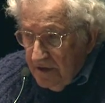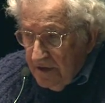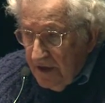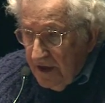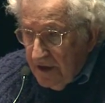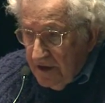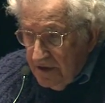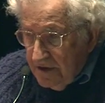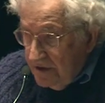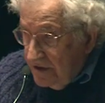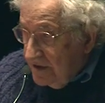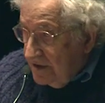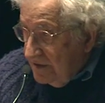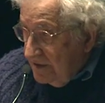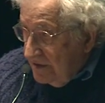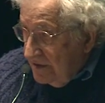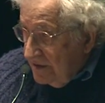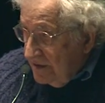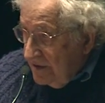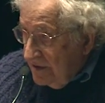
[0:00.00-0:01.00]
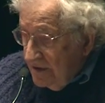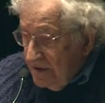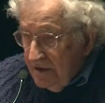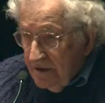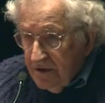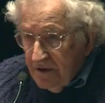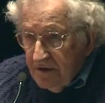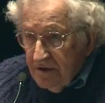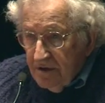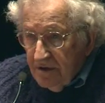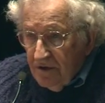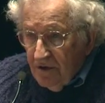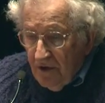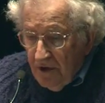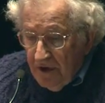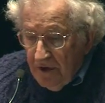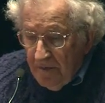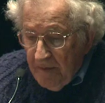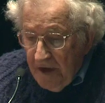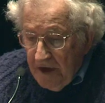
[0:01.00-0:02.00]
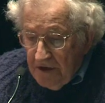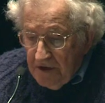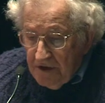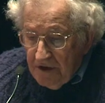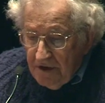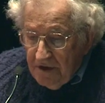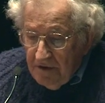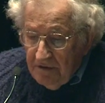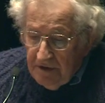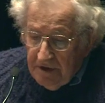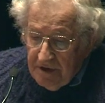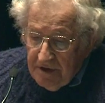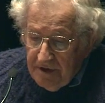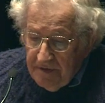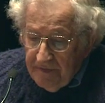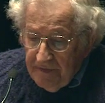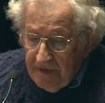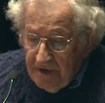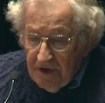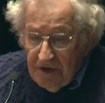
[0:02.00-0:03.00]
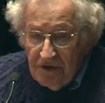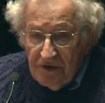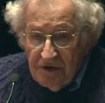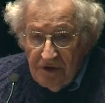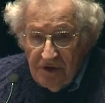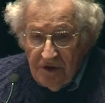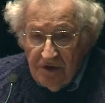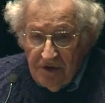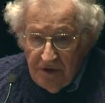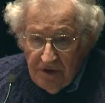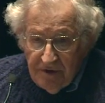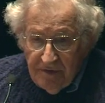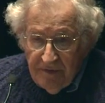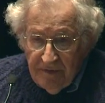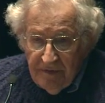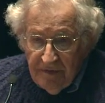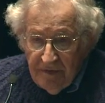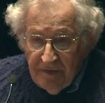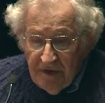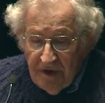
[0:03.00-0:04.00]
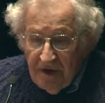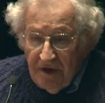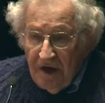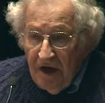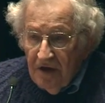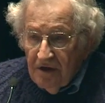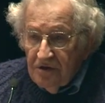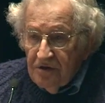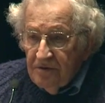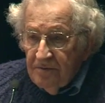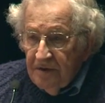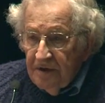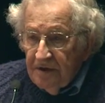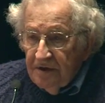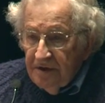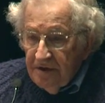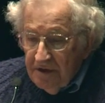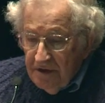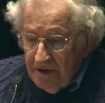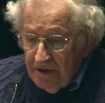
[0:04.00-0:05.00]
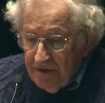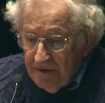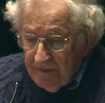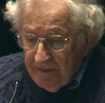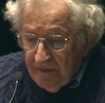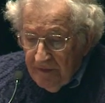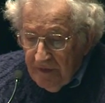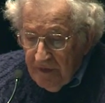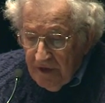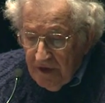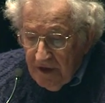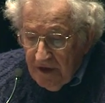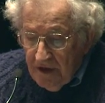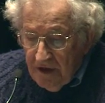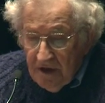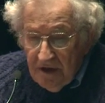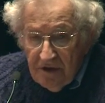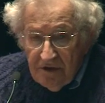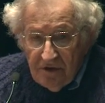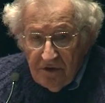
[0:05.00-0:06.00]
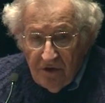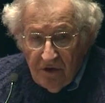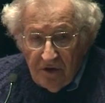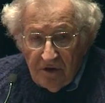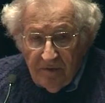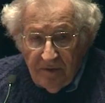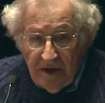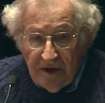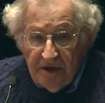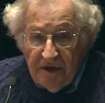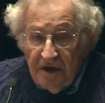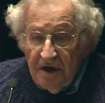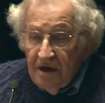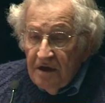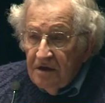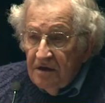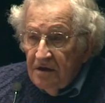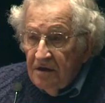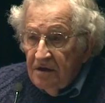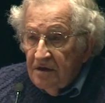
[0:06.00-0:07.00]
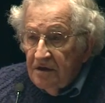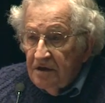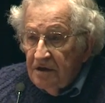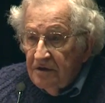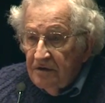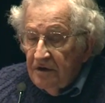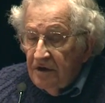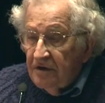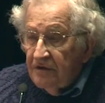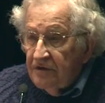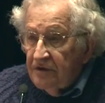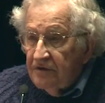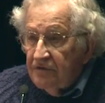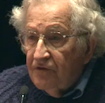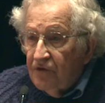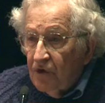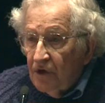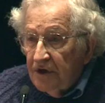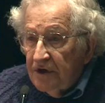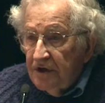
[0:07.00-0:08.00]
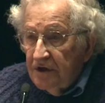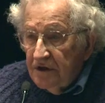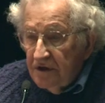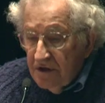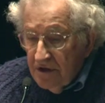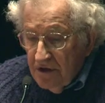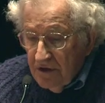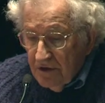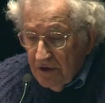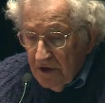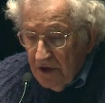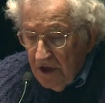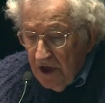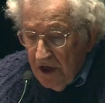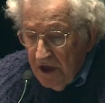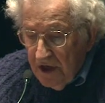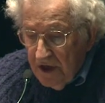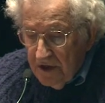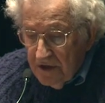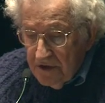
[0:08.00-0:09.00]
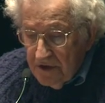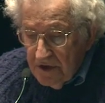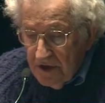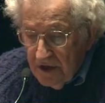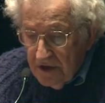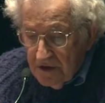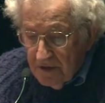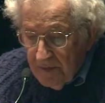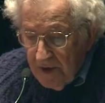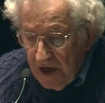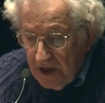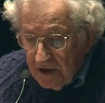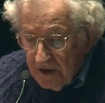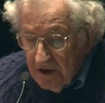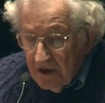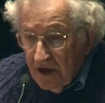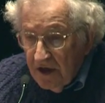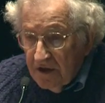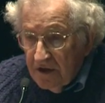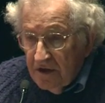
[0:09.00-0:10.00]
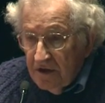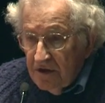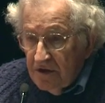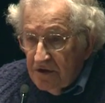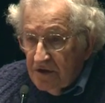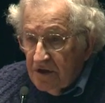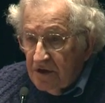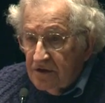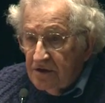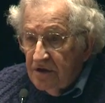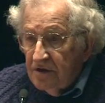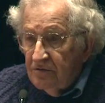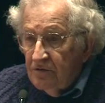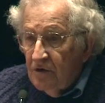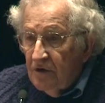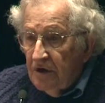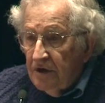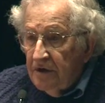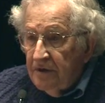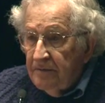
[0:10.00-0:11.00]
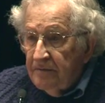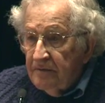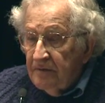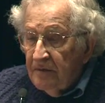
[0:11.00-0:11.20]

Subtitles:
As Gordon mentioned in Kissinger's announcement, he's talked about the end of the 14-year alliance. That's back to 1961.